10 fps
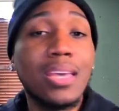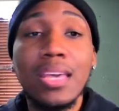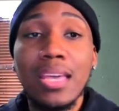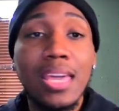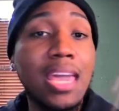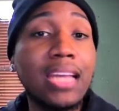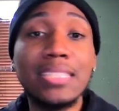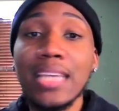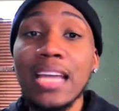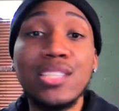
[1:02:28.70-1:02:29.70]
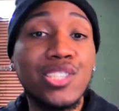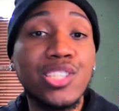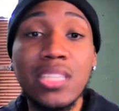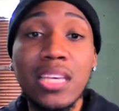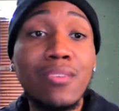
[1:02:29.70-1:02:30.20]
Candiace hates
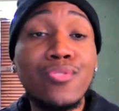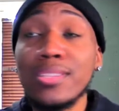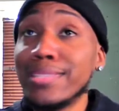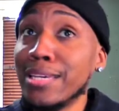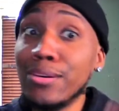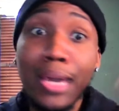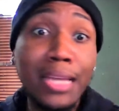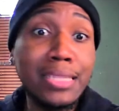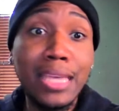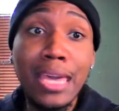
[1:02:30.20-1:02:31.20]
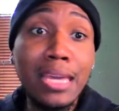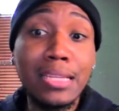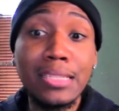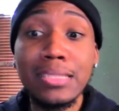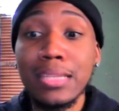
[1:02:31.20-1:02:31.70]
Gizelle. Gizelle hates
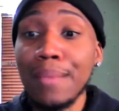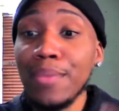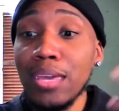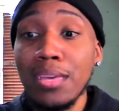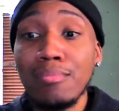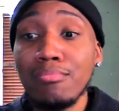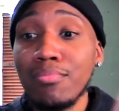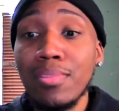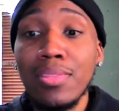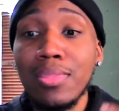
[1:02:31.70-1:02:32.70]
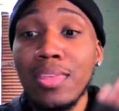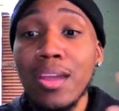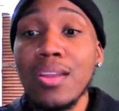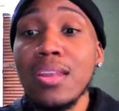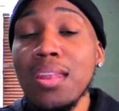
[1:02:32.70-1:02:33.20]
Candiace. I mean,
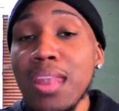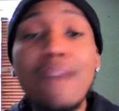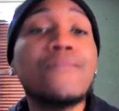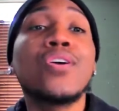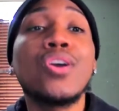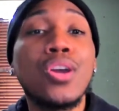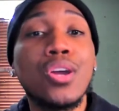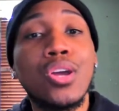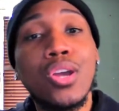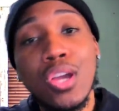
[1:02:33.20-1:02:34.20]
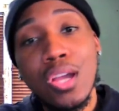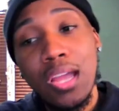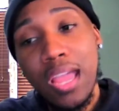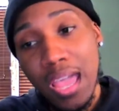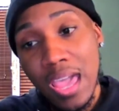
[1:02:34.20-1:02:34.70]
they're never,
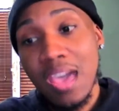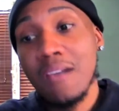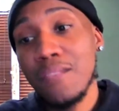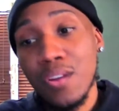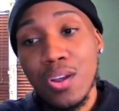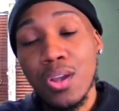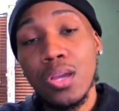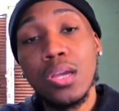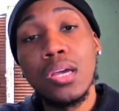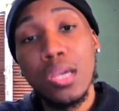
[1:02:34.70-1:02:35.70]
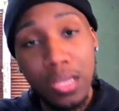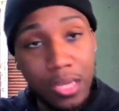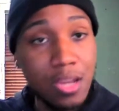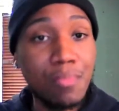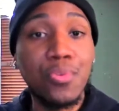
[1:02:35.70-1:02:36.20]
ever
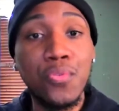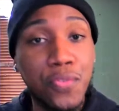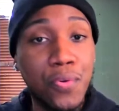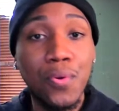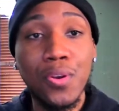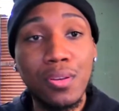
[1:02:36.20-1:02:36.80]
gonna move forward.